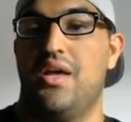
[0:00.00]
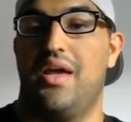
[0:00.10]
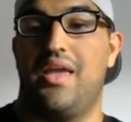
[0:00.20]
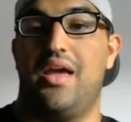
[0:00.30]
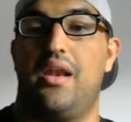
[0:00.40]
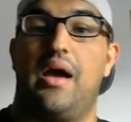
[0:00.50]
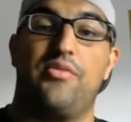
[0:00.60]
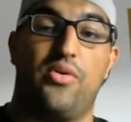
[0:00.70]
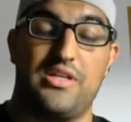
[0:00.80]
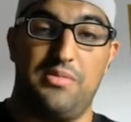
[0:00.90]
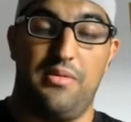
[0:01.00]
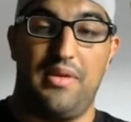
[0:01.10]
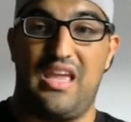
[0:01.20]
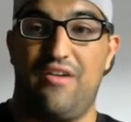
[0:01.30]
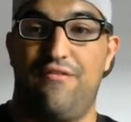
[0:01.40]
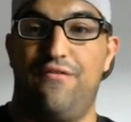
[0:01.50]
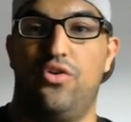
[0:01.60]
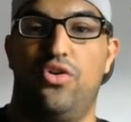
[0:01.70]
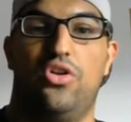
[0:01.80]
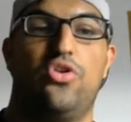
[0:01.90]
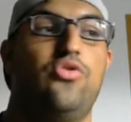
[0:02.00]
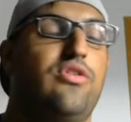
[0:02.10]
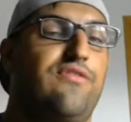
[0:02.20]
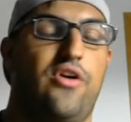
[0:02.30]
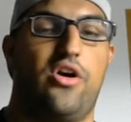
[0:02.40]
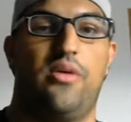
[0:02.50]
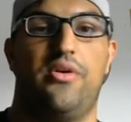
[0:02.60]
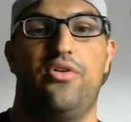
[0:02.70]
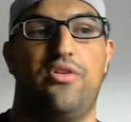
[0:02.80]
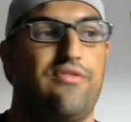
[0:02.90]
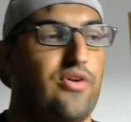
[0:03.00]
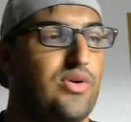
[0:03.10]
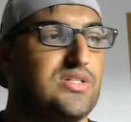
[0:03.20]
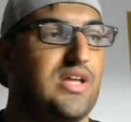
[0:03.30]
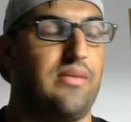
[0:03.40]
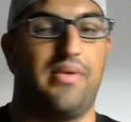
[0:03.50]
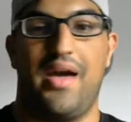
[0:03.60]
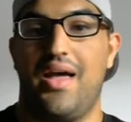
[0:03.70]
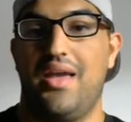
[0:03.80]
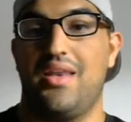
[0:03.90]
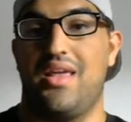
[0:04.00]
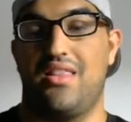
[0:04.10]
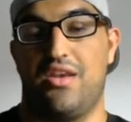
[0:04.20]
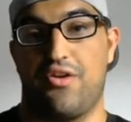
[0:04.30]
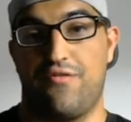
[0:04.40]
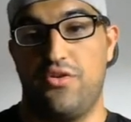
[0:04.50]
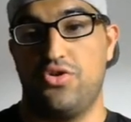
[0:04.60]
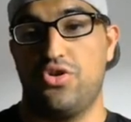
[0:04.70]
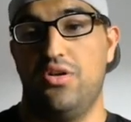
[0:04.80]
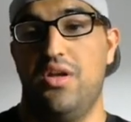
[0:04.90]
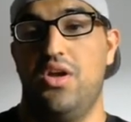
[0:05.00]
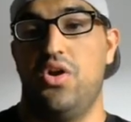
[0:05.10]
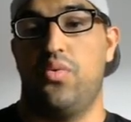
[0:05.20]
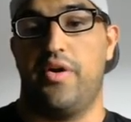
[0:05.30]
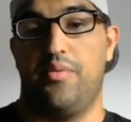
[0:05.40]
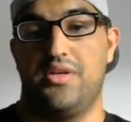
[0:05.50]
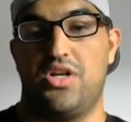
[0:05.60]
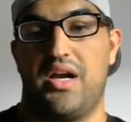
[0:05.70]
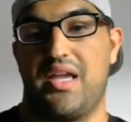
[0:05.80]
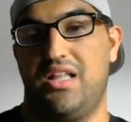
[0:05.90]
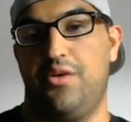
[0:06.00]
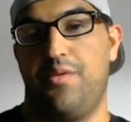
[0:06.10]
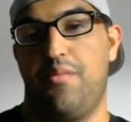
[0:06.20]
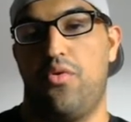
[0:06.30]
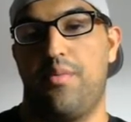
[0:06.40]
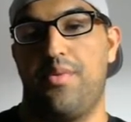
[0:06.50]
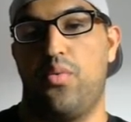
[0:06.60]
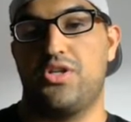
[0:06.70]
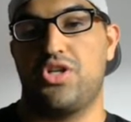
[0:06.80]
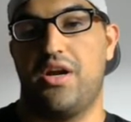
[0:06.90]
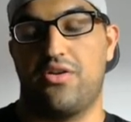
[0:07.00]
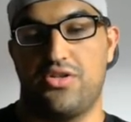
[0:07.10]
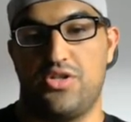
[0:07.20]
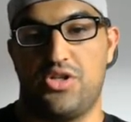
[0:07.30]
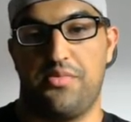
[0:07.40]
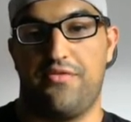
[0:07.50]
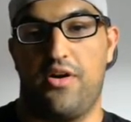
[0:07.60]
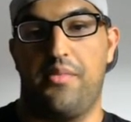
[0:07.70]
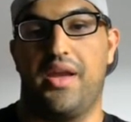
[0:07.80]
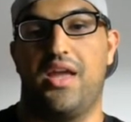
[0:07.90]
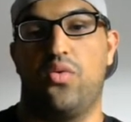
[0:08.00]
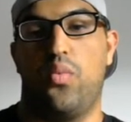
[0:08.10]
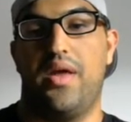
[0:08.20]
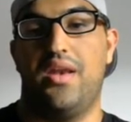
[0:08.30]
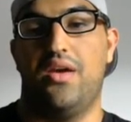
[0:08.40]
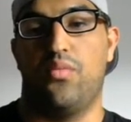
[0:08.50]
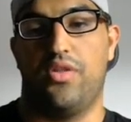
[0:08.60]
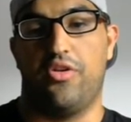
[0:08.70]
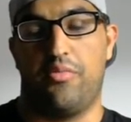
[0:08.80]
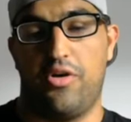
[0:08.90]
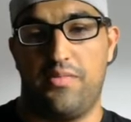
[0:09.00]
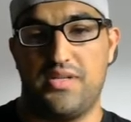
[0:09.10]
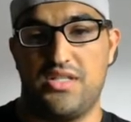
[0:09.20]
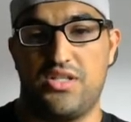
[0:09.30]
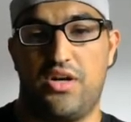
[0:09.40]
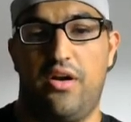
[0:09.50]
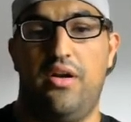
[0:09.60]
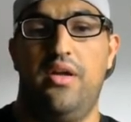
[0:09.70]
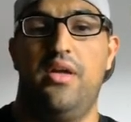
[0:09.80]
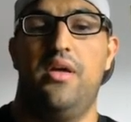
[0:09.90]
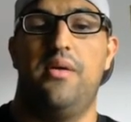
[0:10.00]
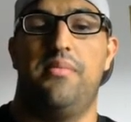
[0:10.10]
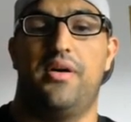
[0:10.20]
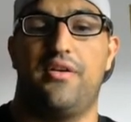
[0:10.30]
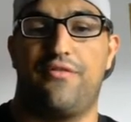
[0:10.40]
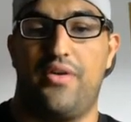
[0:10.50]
Again, I'm going to be making a full who to farm and who to focus type guide in the near future, where I'll be talking a little bit more about which characters you should be farming and when and what their purposes are. But for